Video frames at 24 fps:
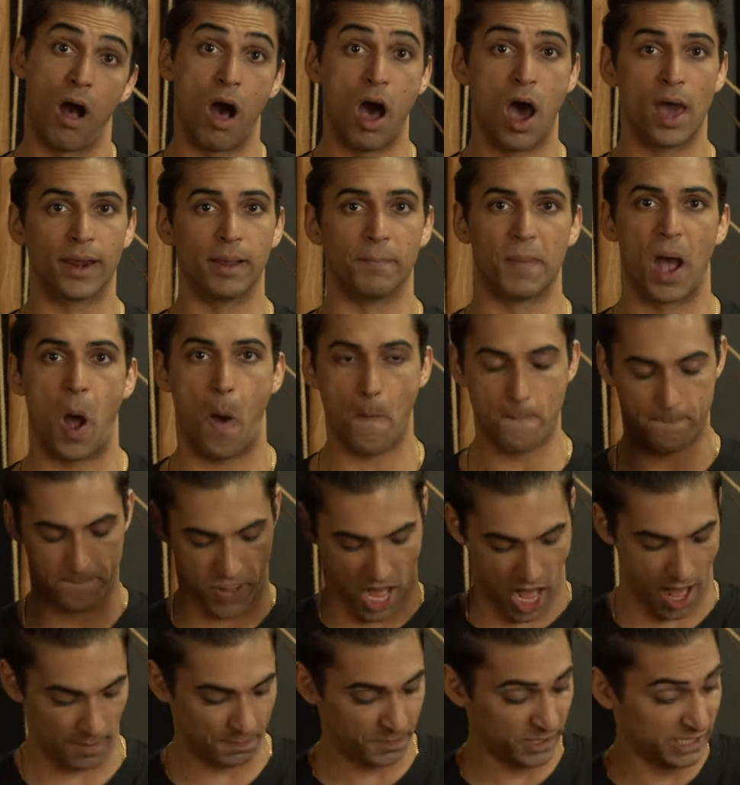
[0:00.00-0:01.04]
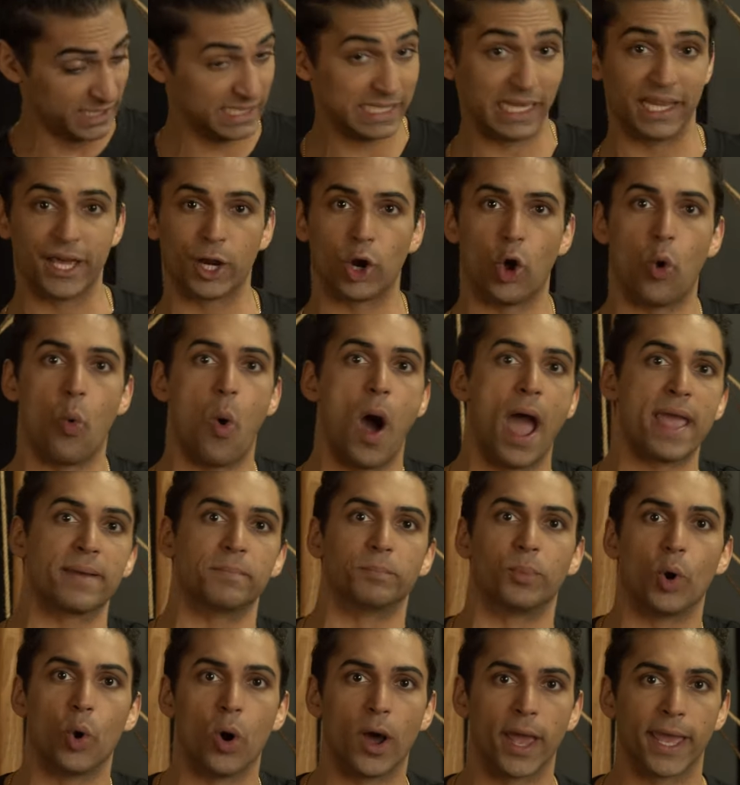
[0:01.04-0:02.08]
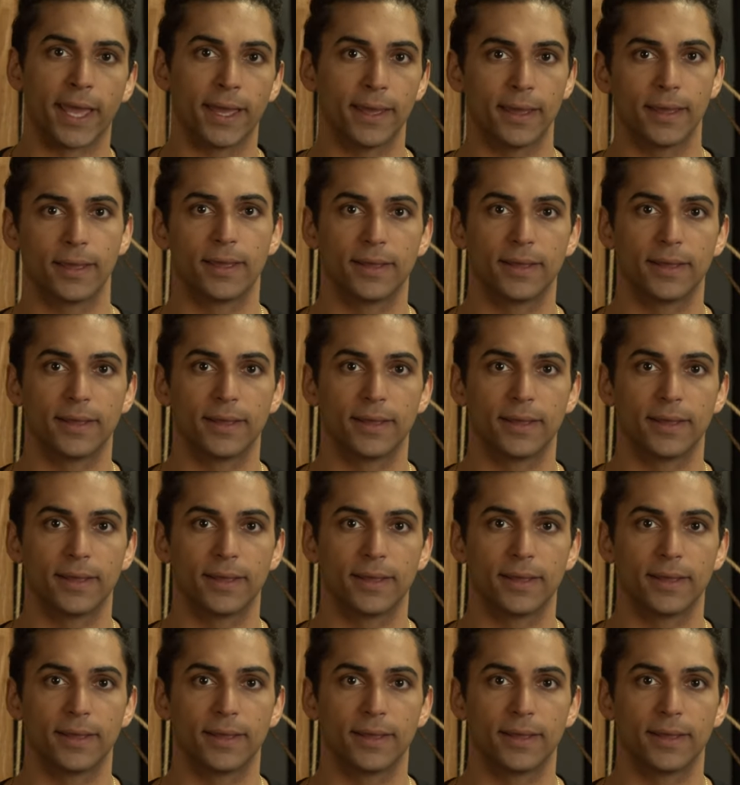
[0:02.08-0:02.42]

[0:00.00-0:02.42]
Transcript: on about Papa's little white boy.